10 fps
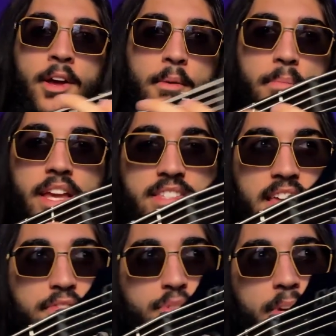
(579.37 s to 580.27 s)
because they've
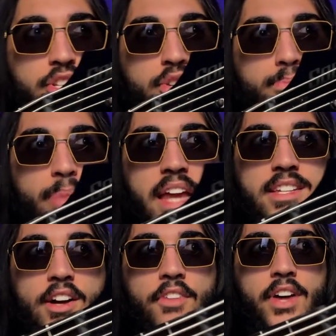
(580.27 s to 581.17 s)
switched to painting
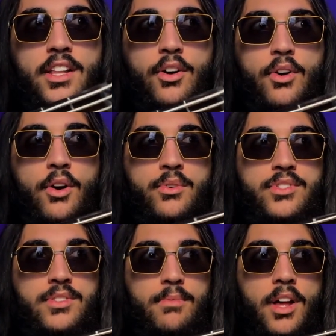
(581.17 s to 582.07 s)
on their logos
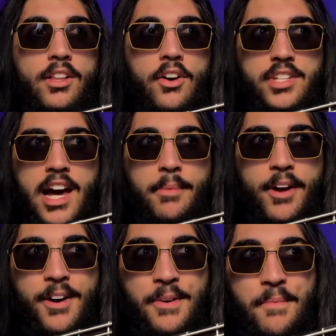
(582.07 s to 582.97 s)
a long time
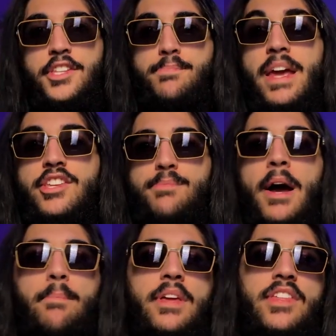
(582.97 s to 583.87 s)
ago. This bass might
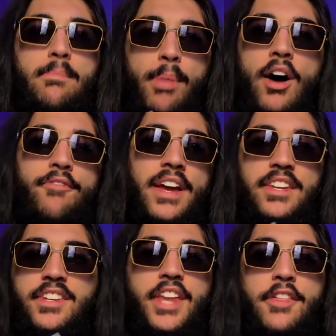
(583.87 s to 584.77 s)
be the perfect
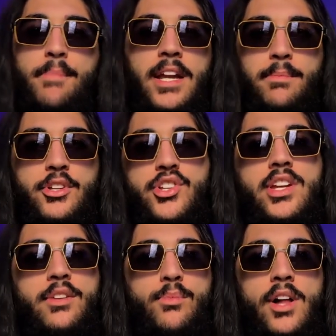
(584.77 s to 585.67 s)
death metal
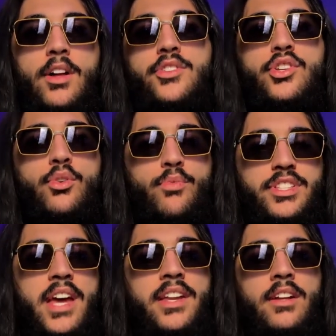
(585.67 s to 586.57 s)
machine while also
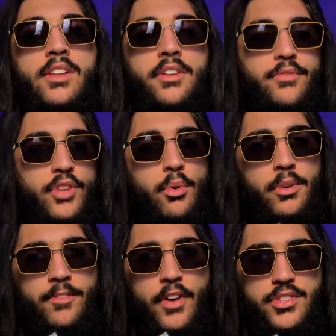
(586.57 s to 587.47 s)
retaining a lot of tonal
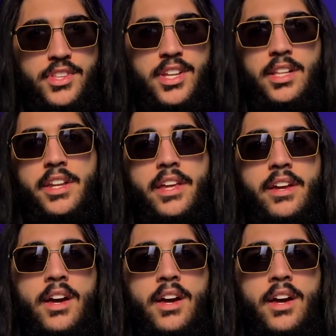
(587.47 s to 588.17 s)
versatility,